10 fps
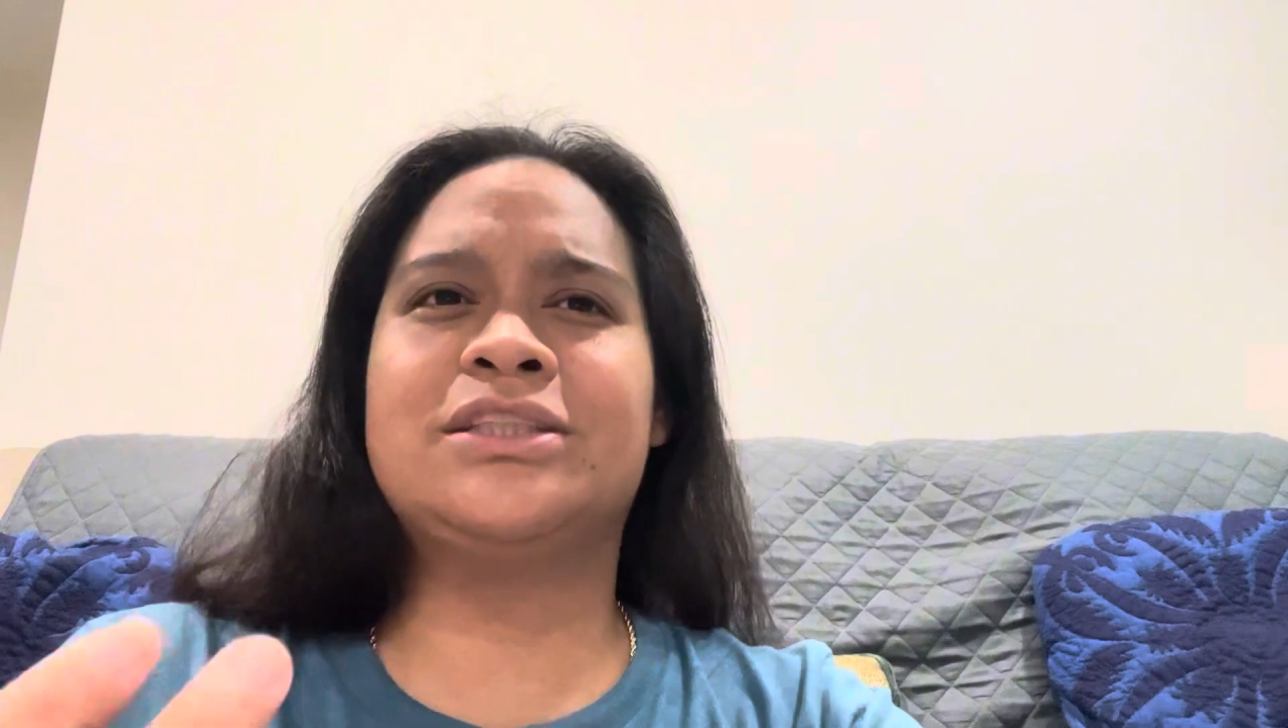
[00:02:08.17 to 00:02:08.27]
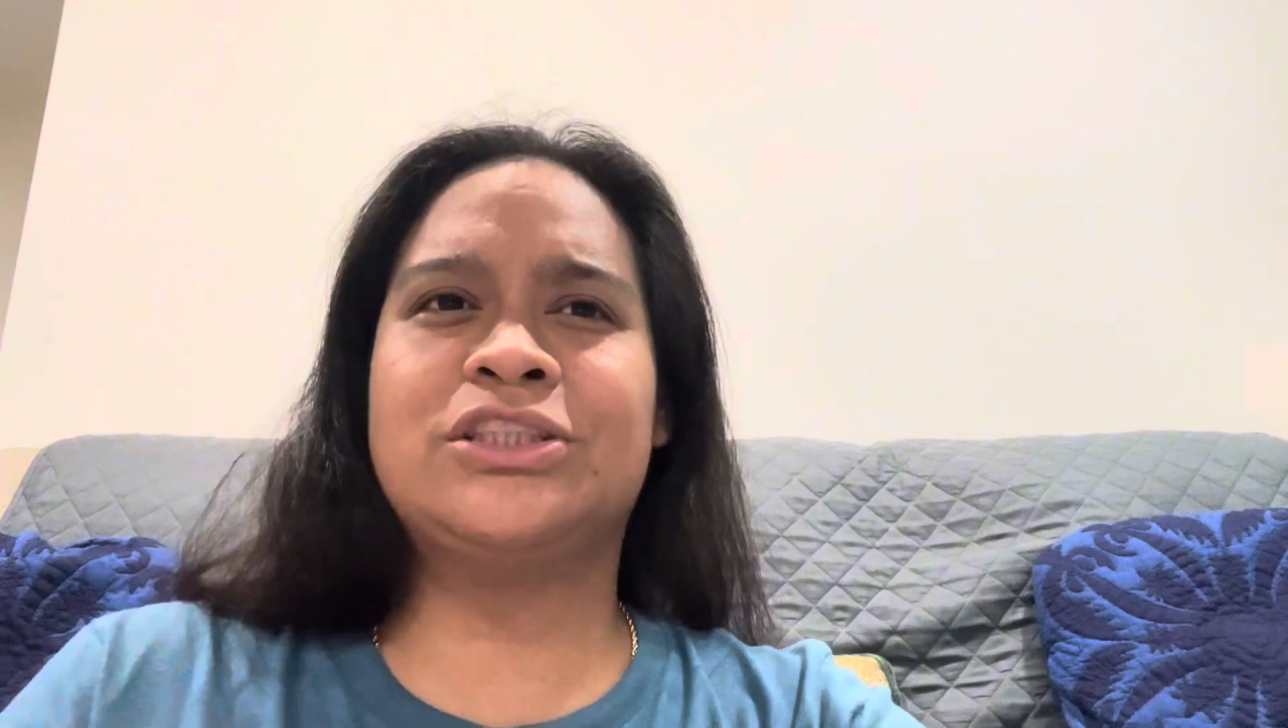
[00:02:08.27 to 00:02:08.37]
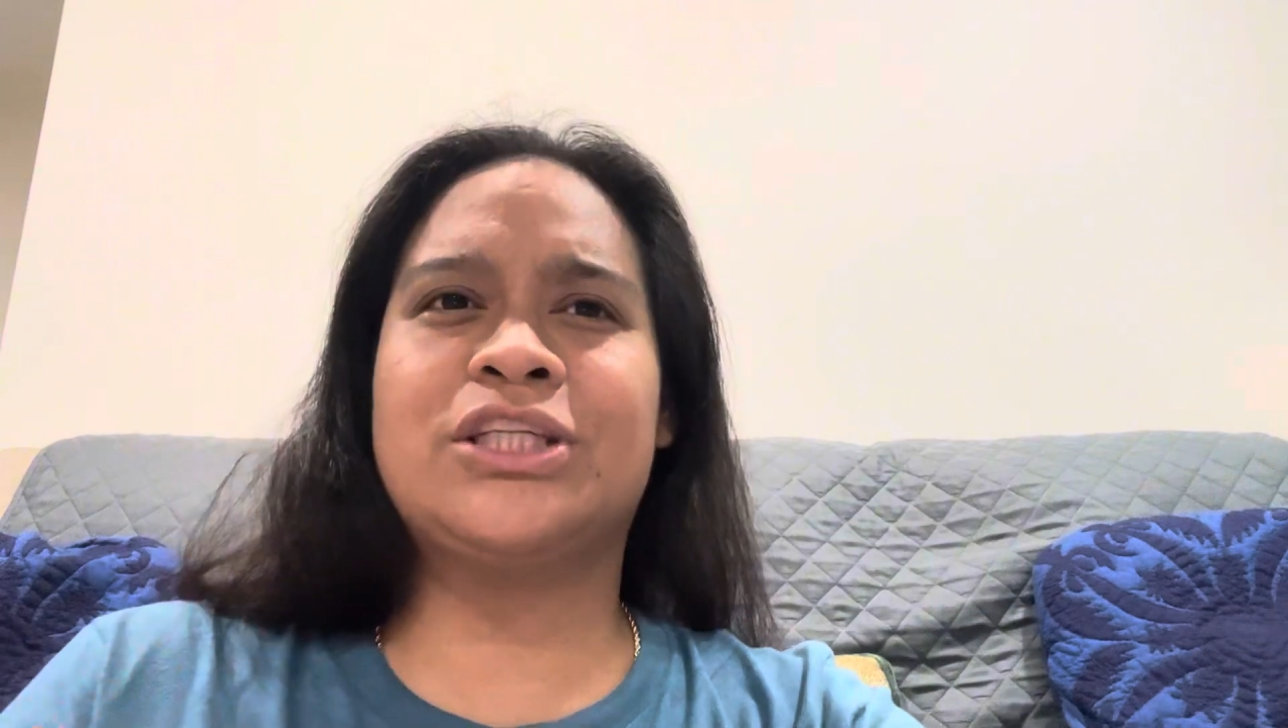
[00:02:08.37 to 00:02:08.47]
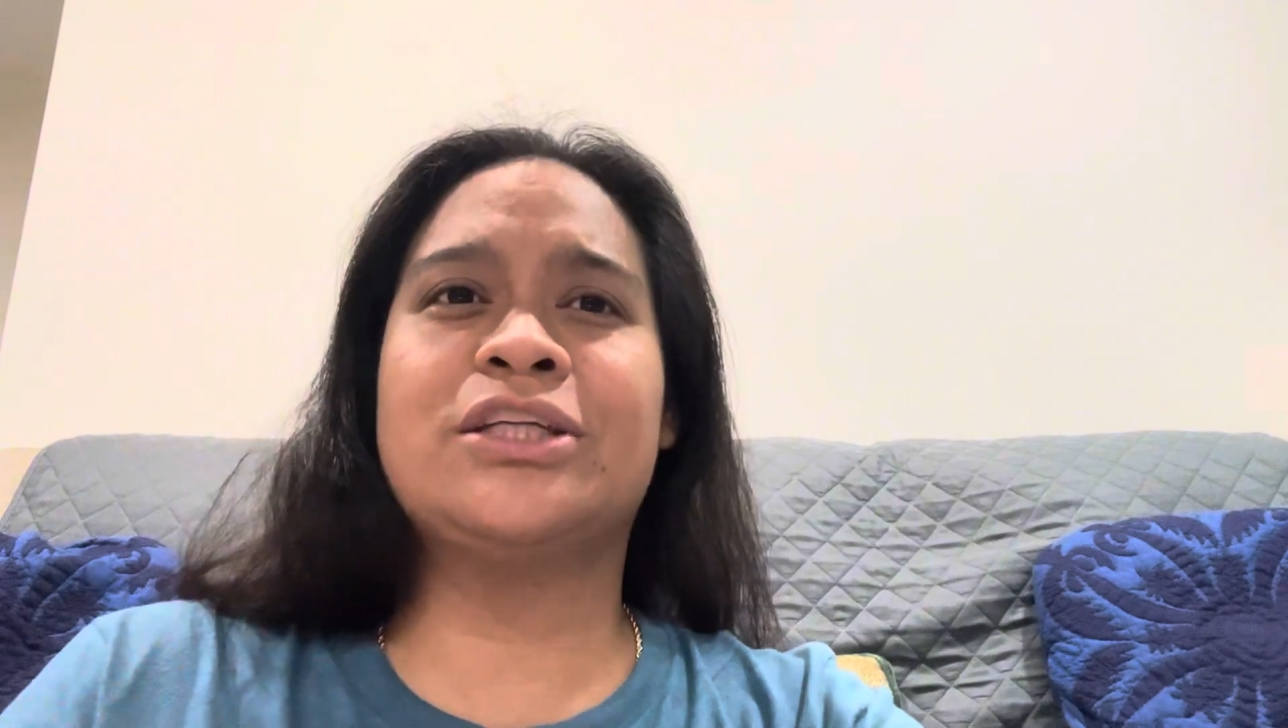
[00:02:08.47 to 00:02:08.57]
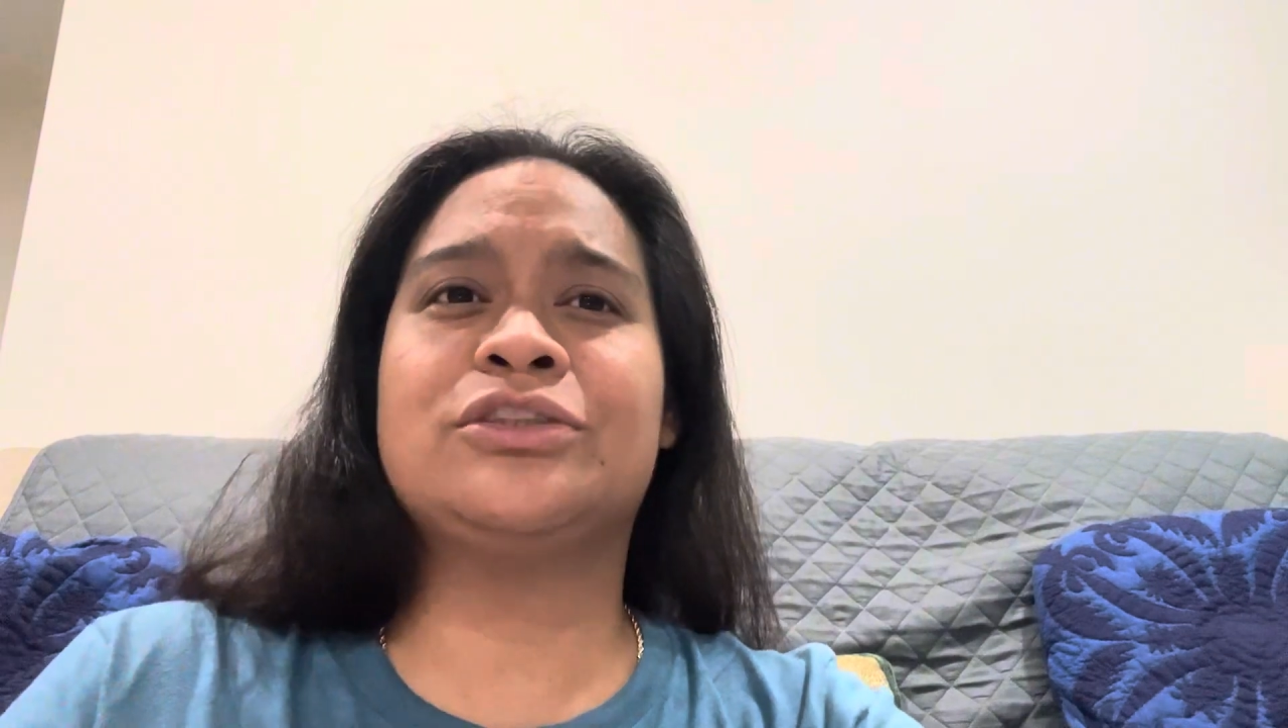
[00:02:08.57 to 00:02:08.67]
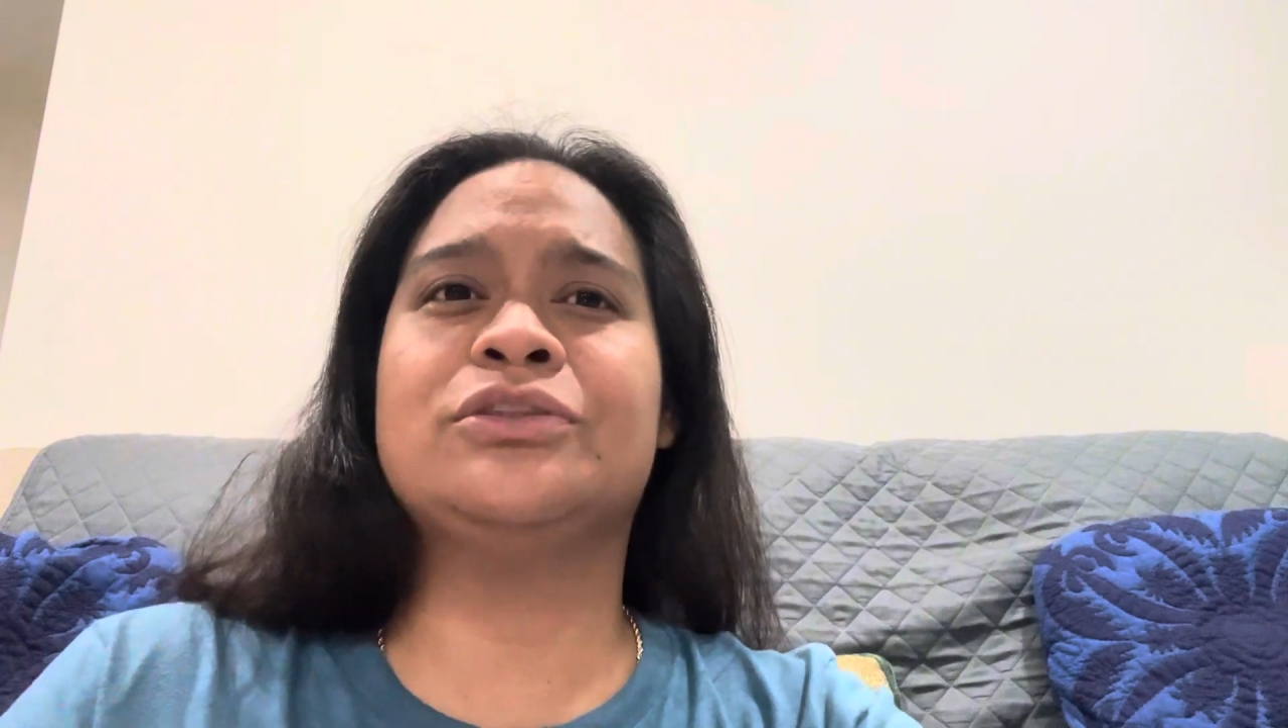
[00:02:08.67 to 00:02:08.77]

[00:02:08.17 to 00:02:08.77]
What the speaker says: suggest